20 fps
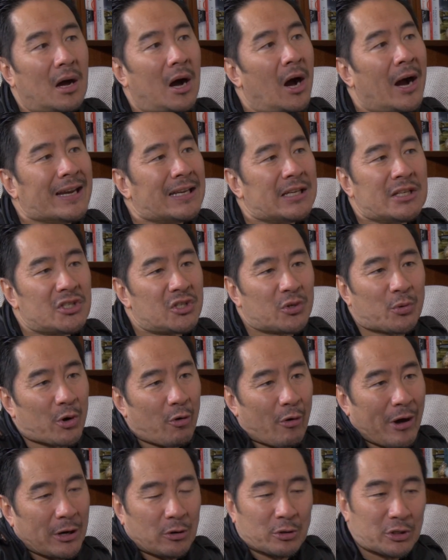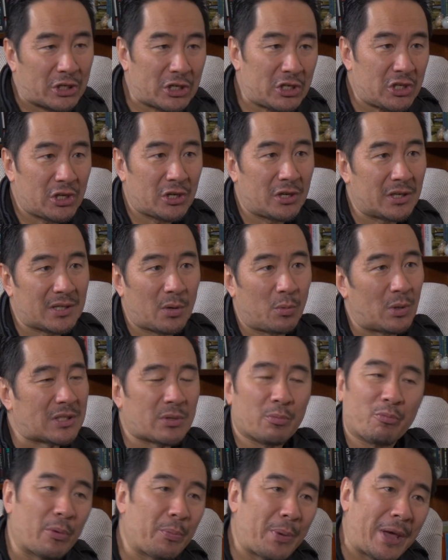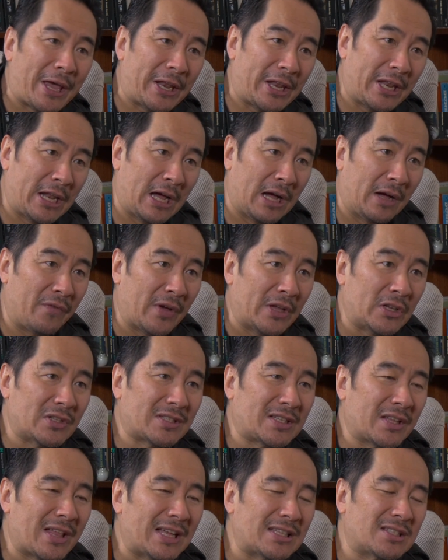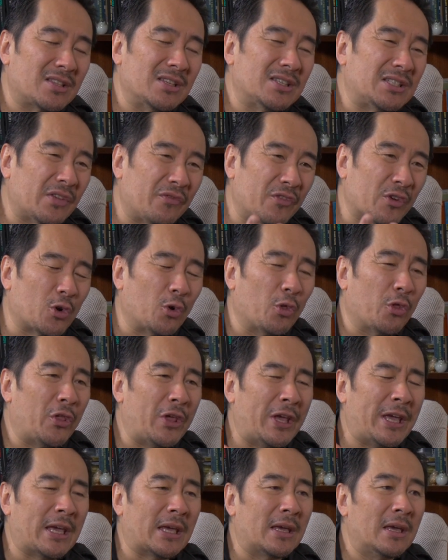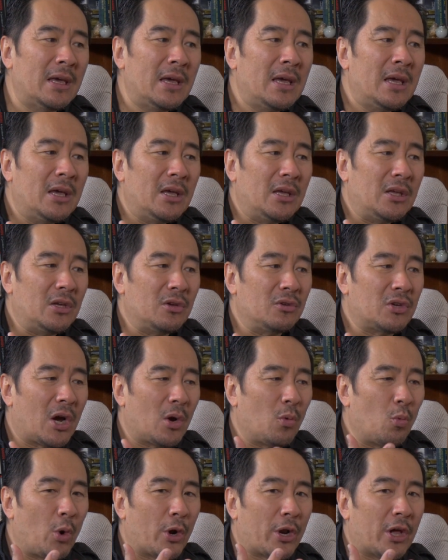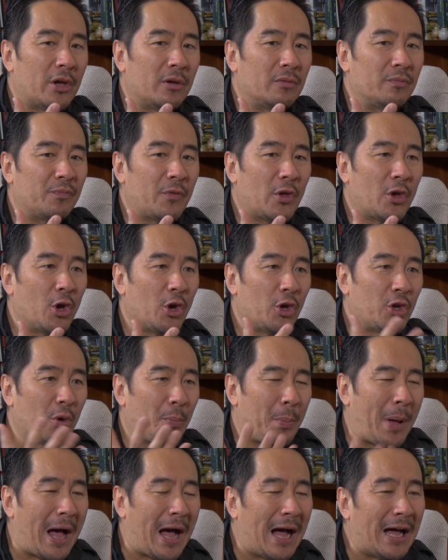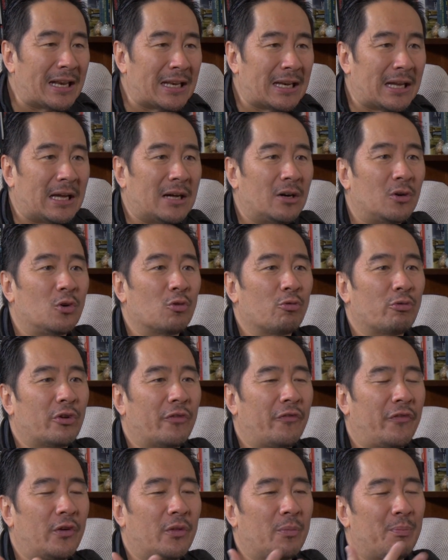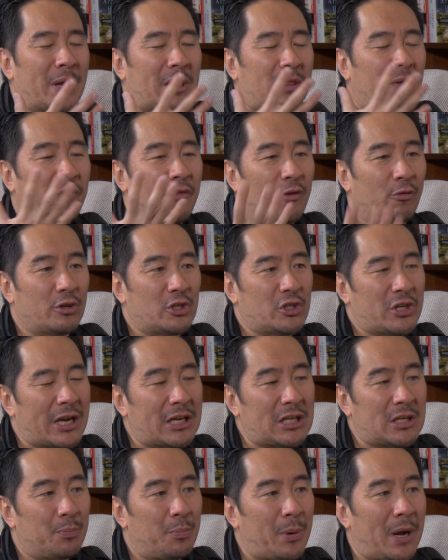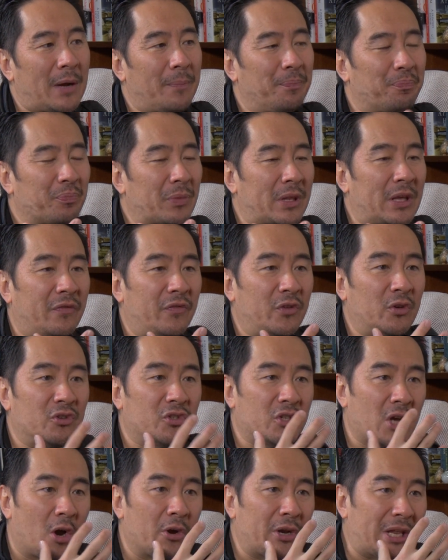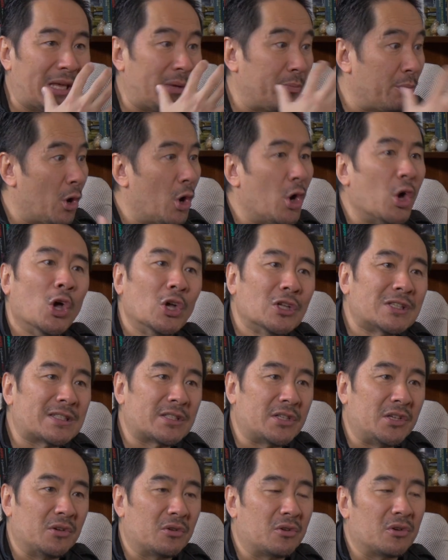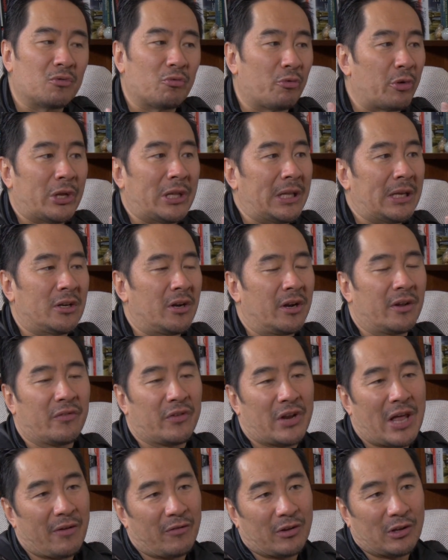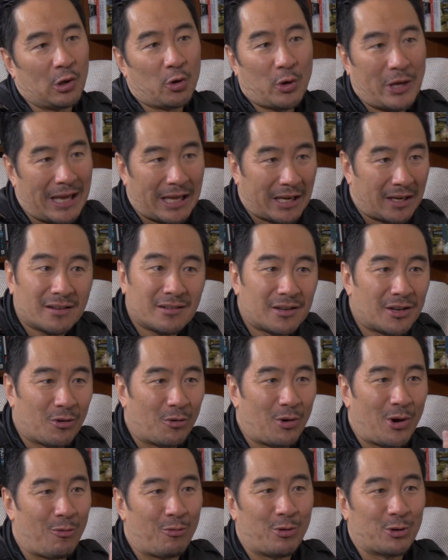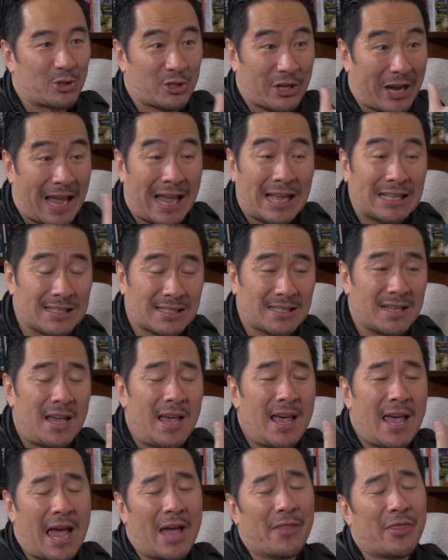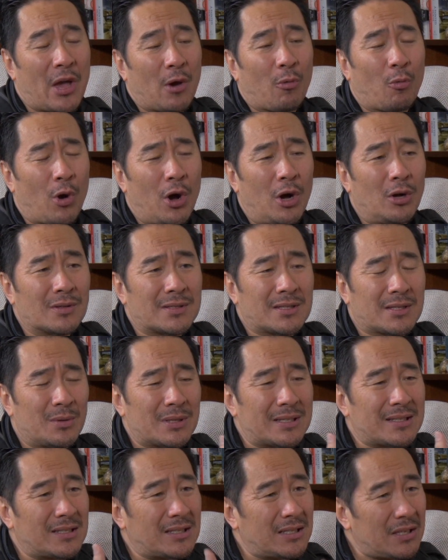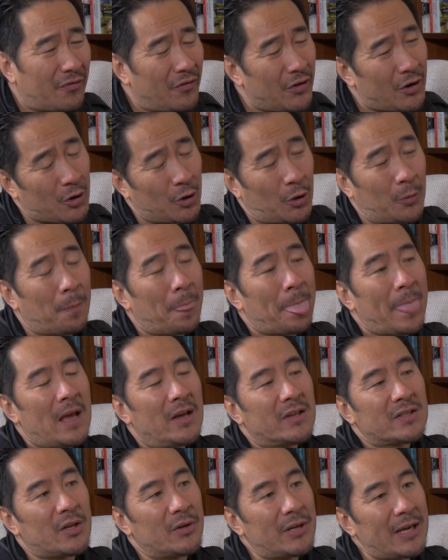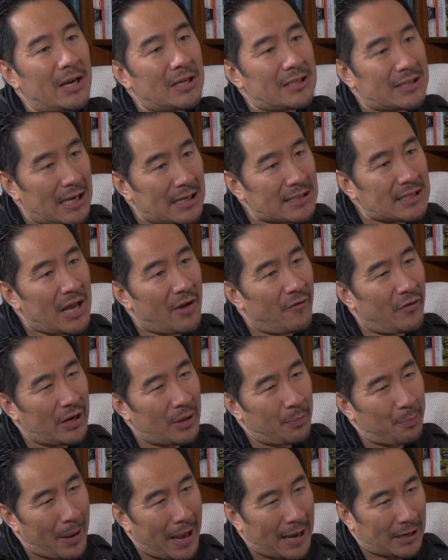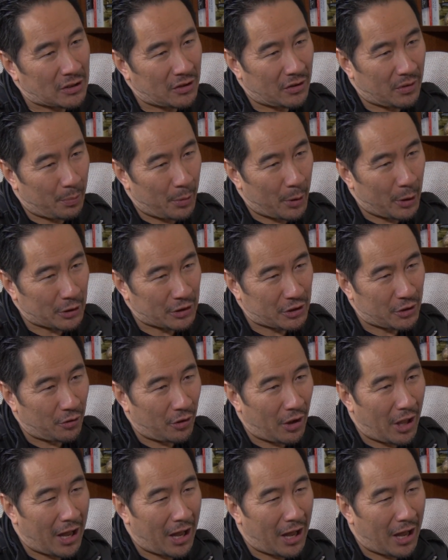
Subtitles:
I didn't do a great audition because I wasn't prepared enough. And you see, that's the difficult thing. You don't want to hurt your partner or make them feel rejected, but if you don't immerse, you could really not even have a look in, a real chance at that role. So it's difficult. So yeah, it does have an impact on the personal